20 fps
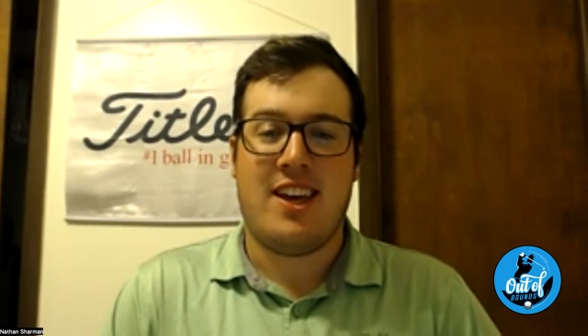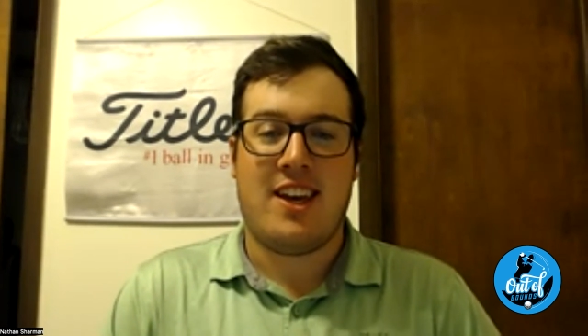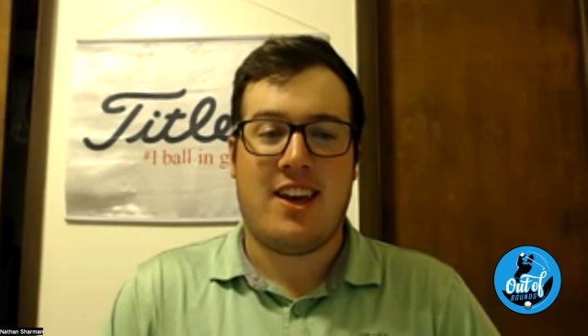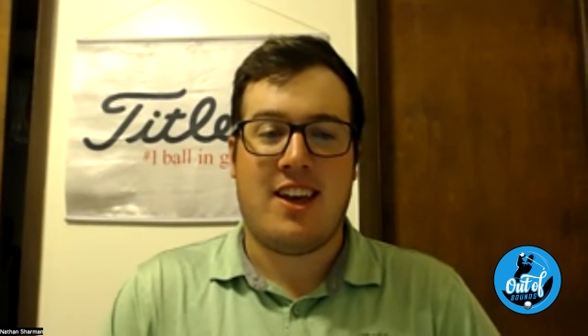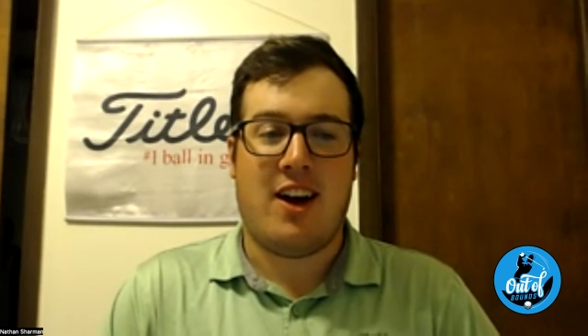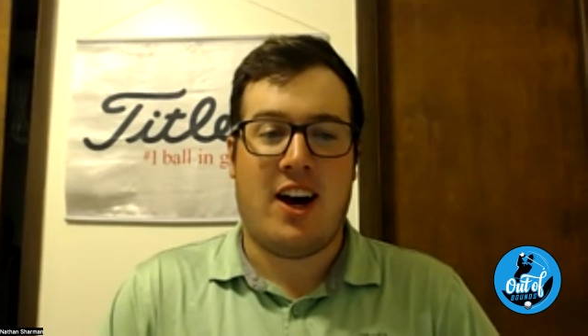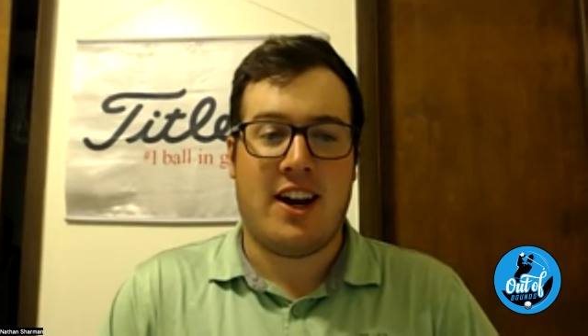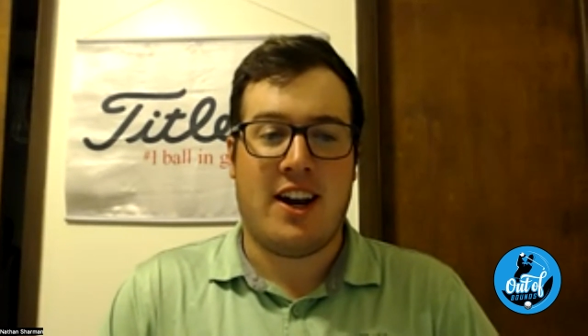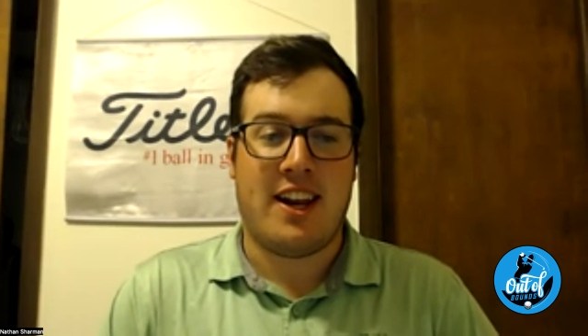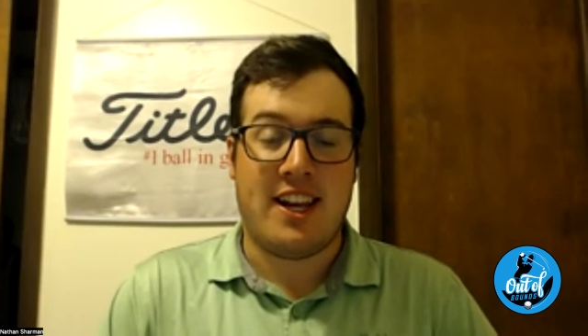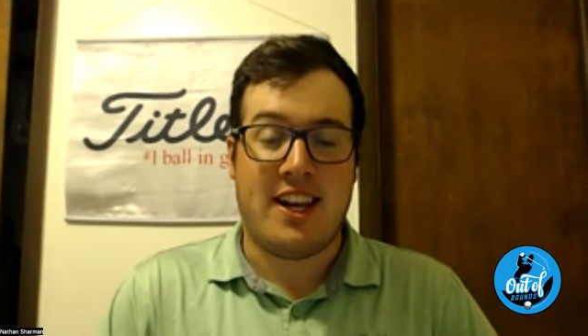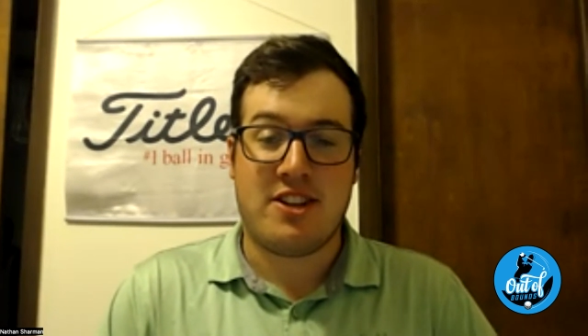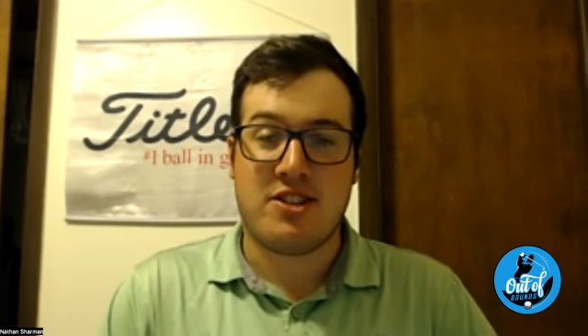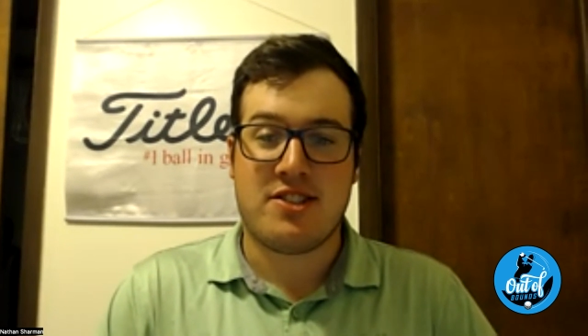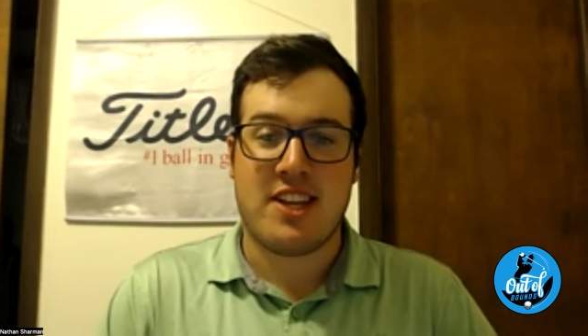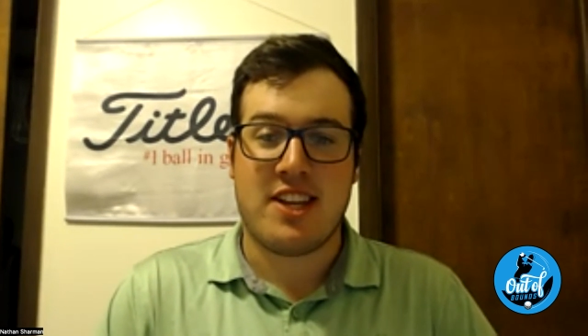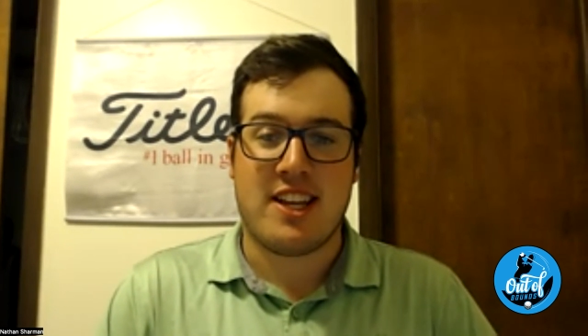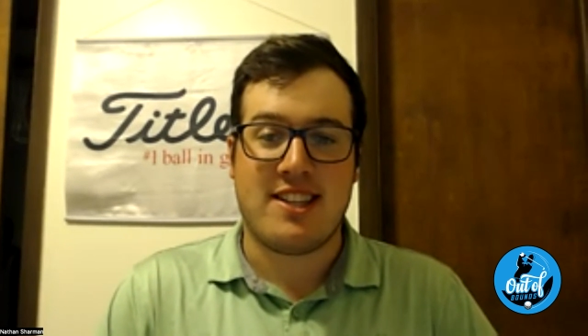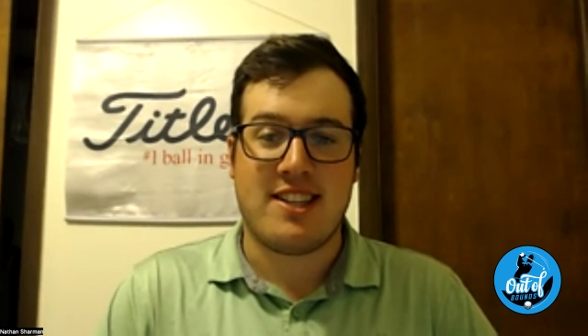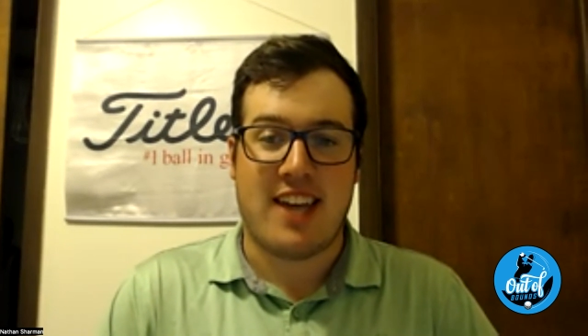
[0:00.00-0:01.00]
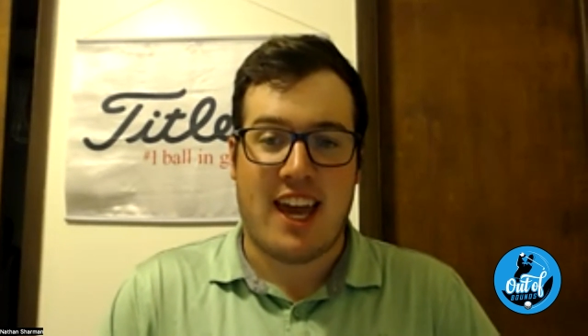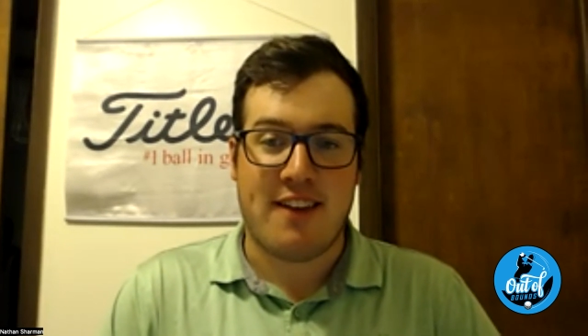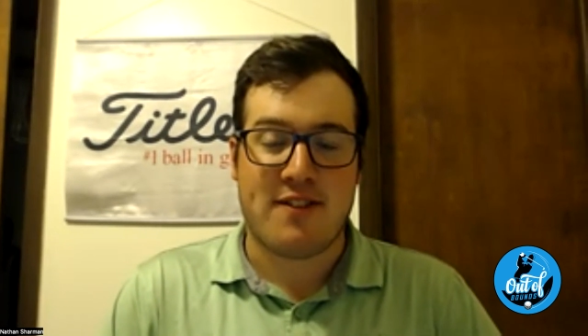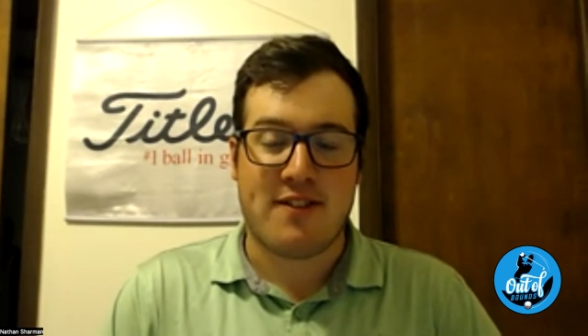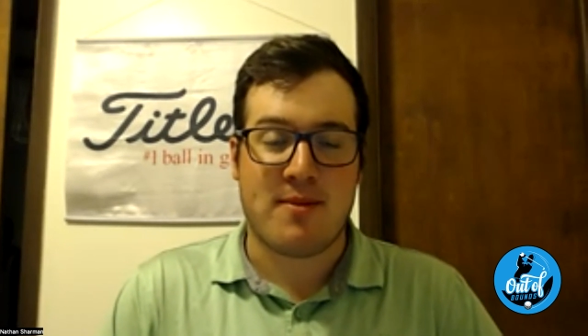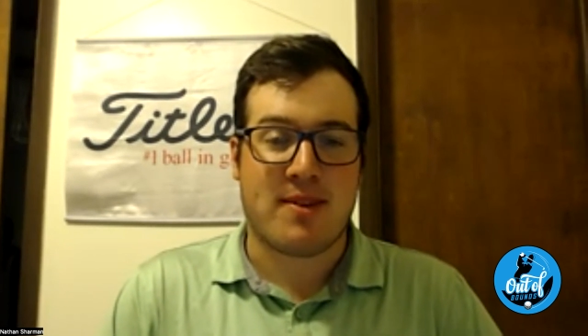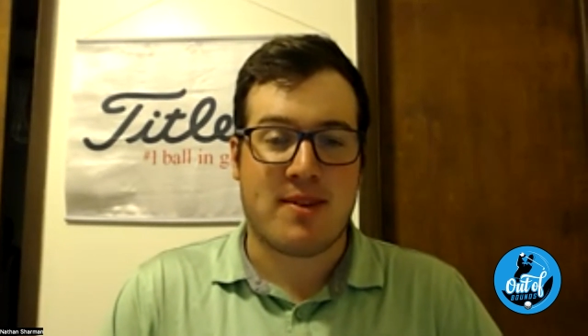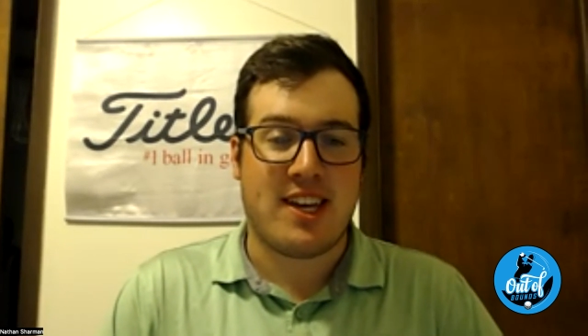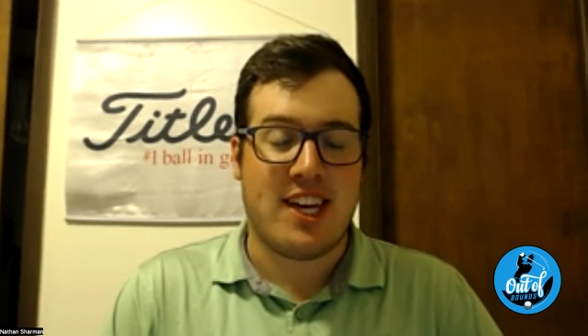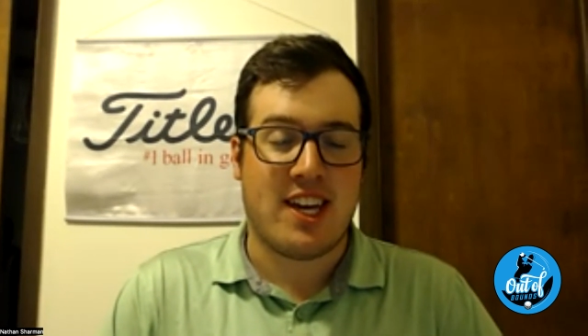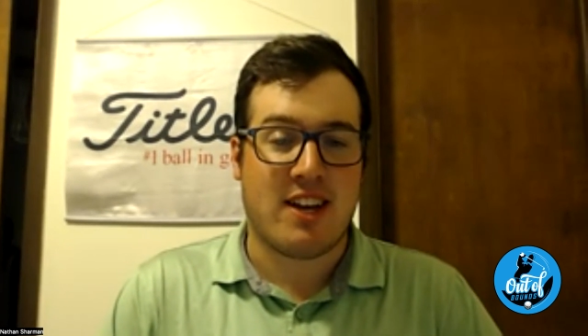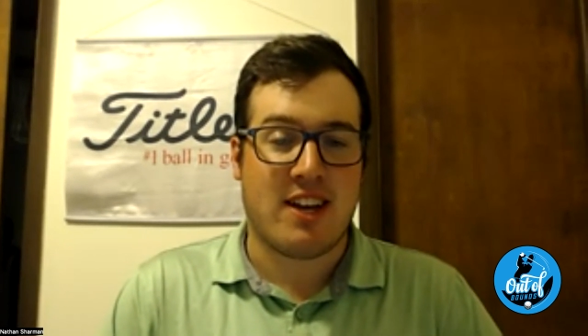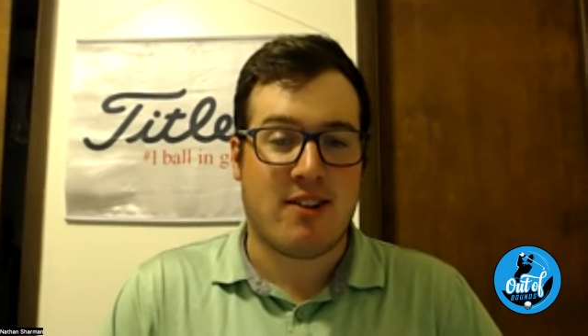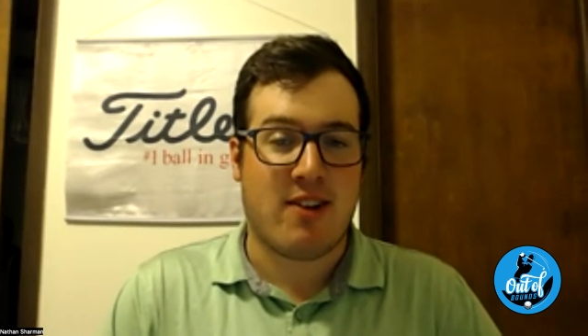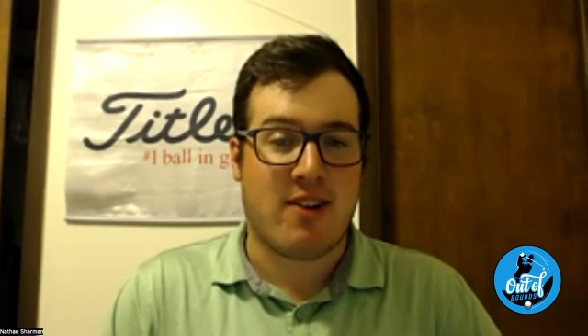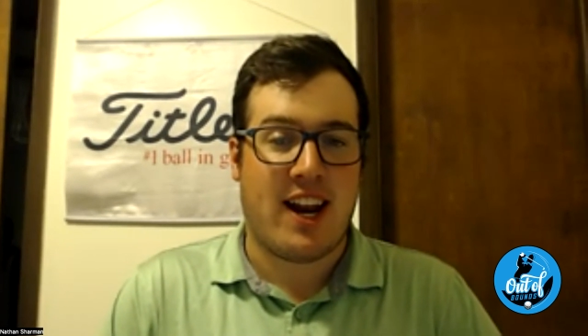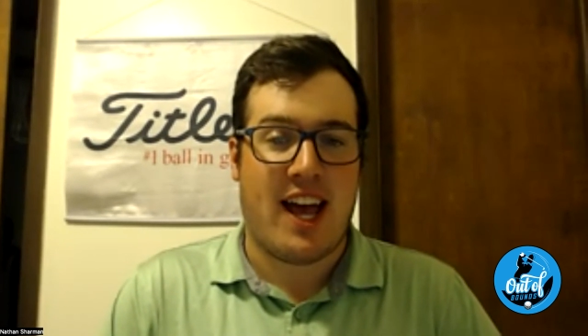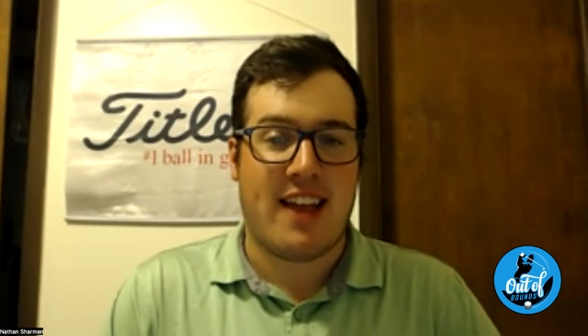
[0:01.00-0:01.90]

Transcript: An interesting day from Keegan, right?